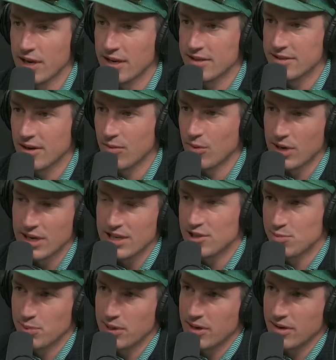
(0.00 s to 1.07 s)
NHL where
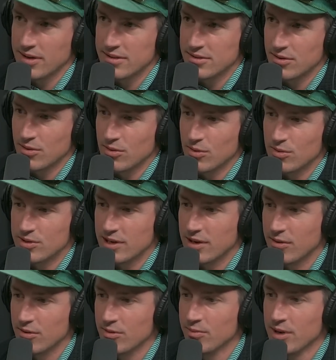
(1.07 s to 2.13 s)
each player gets their own
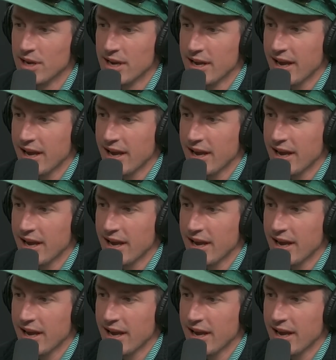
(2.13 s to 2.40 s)
hotel room.